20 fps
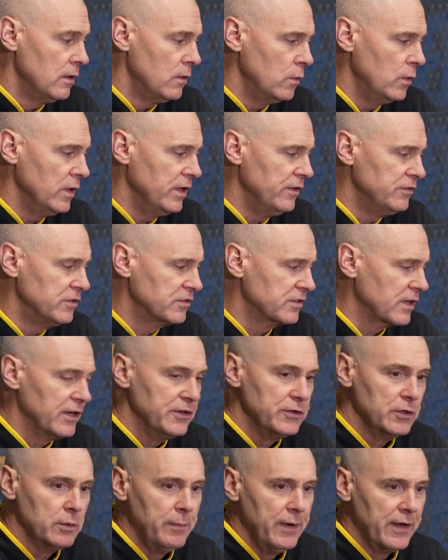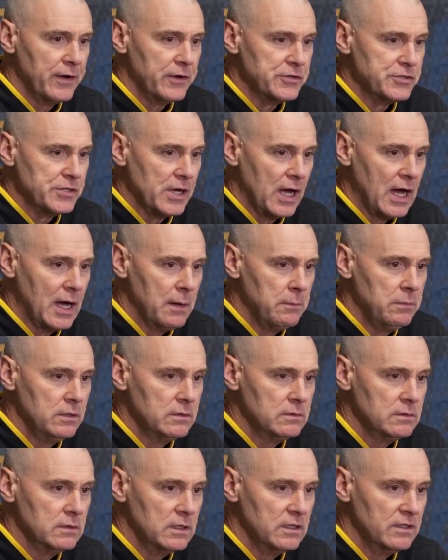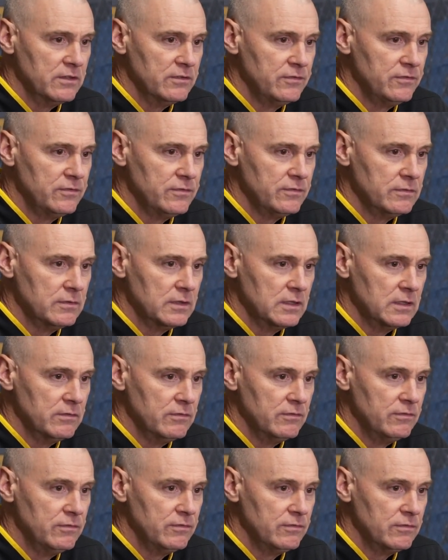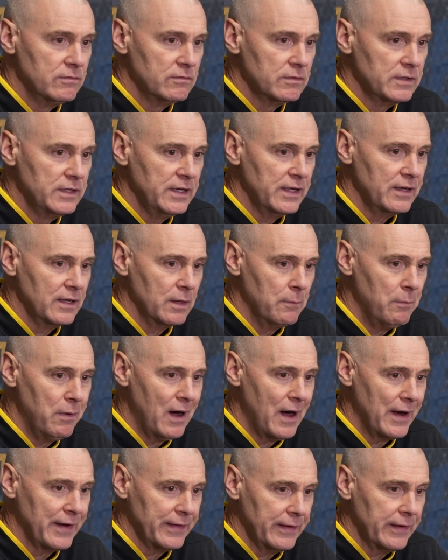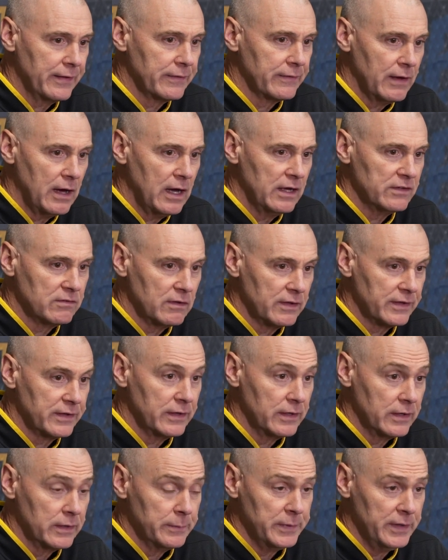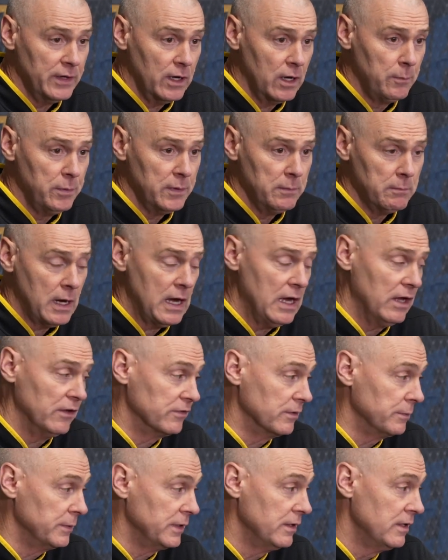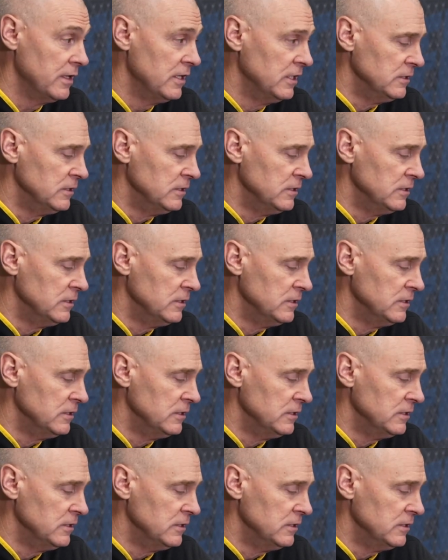we've just got to do a better job of getting a body on guys like him and helping Miles. I mean,